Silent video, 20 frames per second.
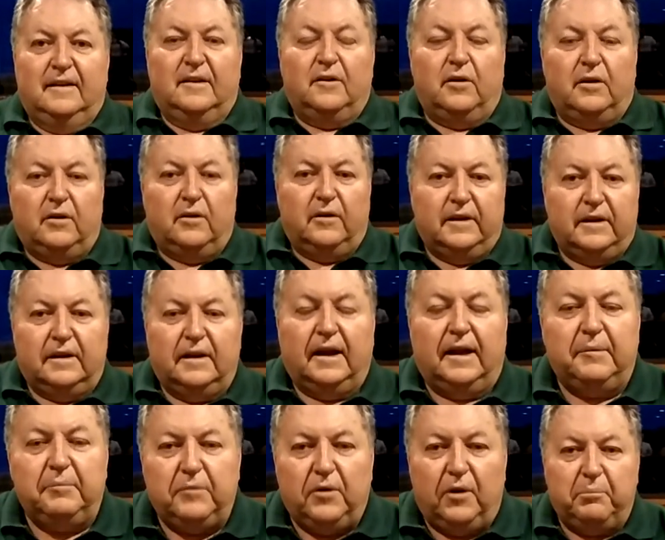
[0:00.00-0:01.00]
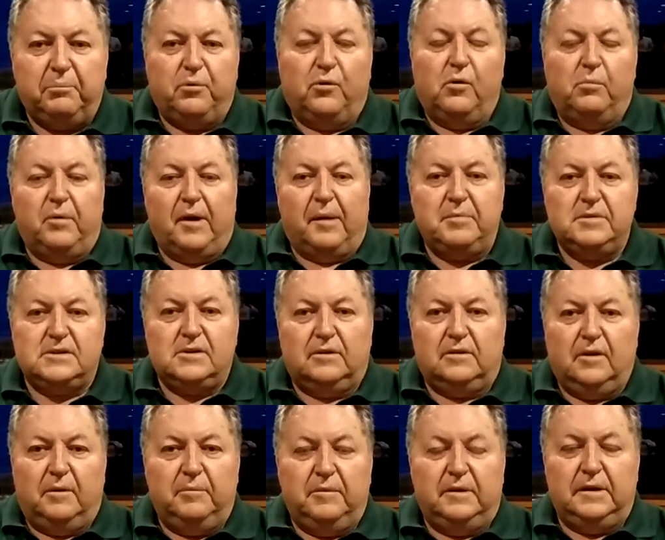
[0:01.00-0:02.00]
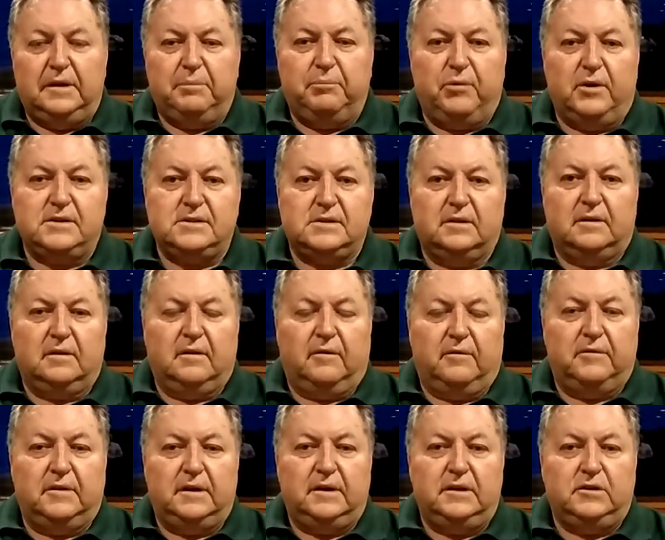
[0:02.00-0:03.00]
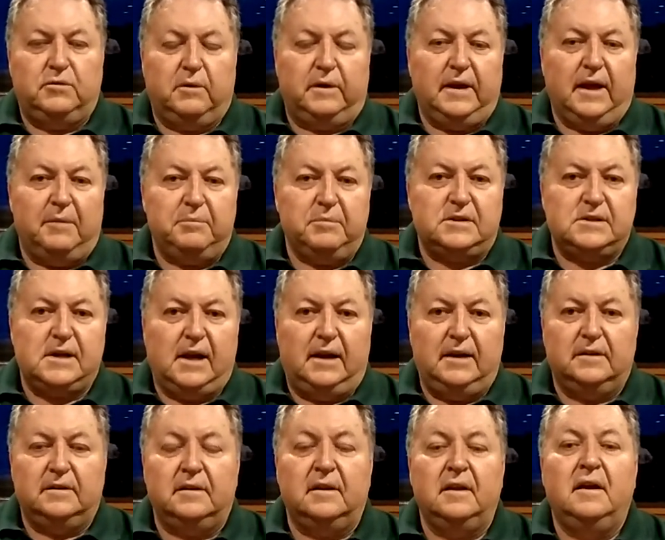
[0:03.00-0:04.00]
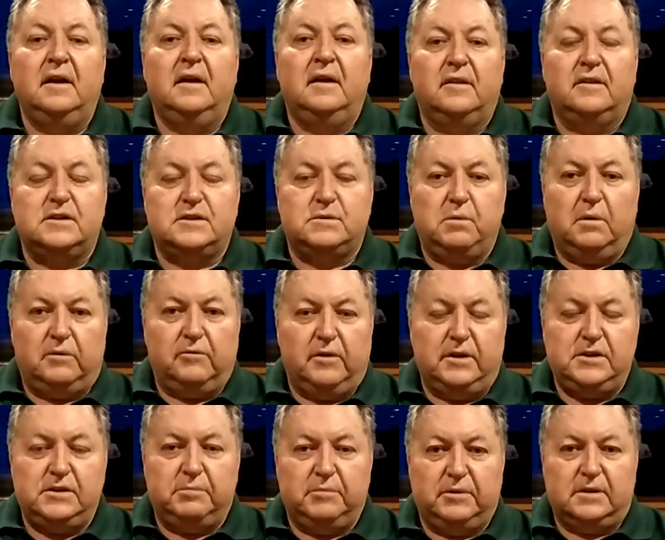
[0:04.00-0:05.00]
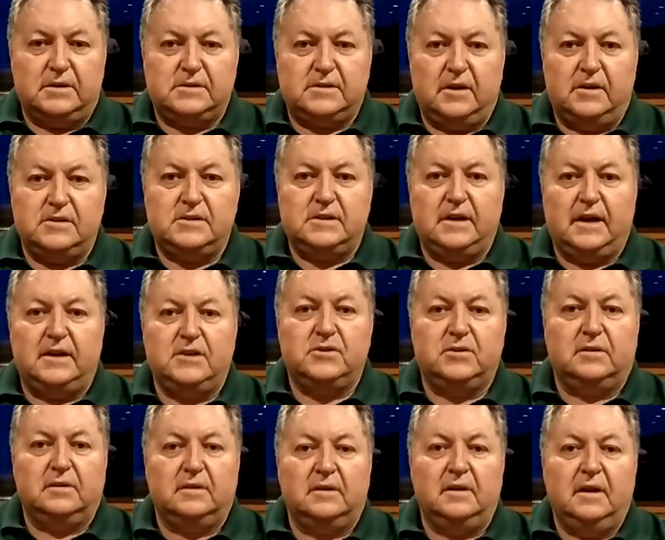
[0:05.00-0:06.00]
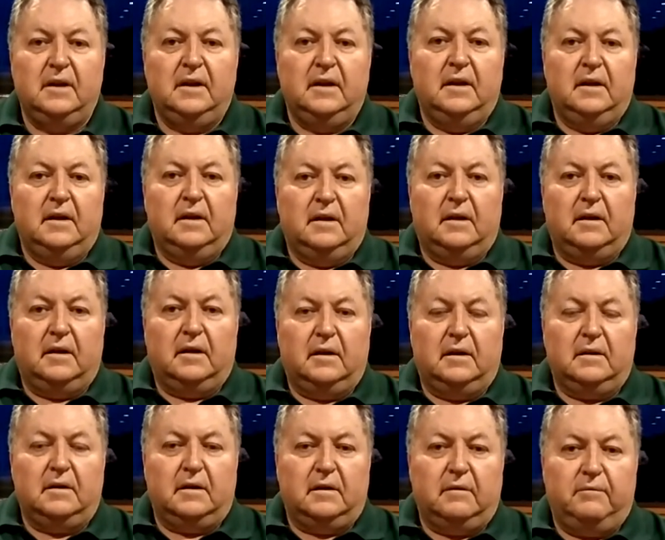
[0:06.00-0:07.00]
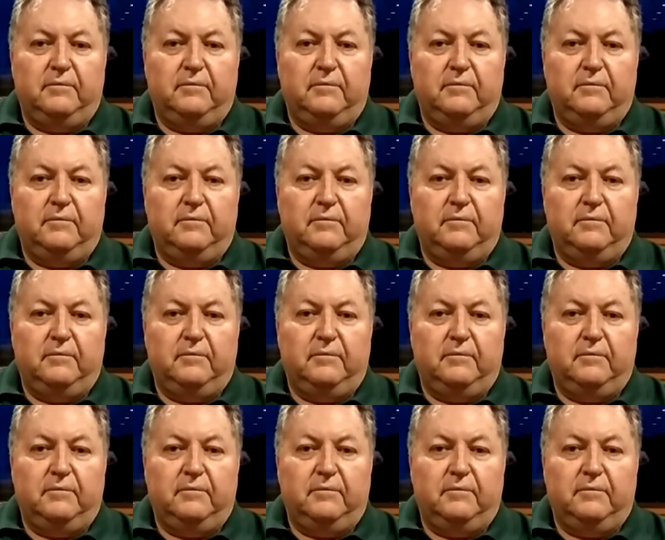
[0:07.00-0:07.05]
Oh, hi. I'm Paul Brabazon. I'm the president of the 28th Battalion Swan Regiment Association uh,